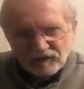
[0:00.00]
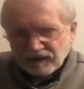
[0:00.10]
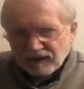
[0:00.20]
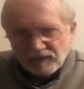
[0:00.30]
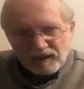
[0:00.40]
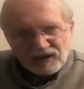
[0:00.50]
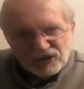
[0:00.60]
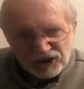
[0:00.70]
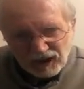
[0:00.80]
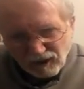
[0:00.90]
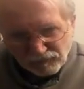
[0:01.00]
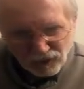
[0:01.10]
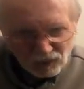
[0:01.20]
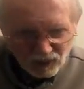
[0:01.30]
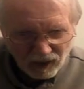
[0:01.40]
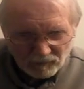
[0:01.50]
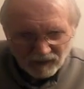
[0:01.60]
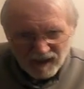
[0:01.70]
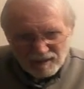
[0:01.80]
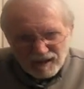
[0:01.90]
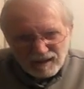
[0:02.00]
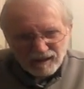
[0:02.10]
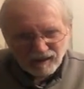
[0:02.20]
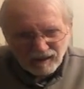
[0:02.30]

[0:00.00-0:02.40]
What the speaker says: they come in and chill for a while, baby.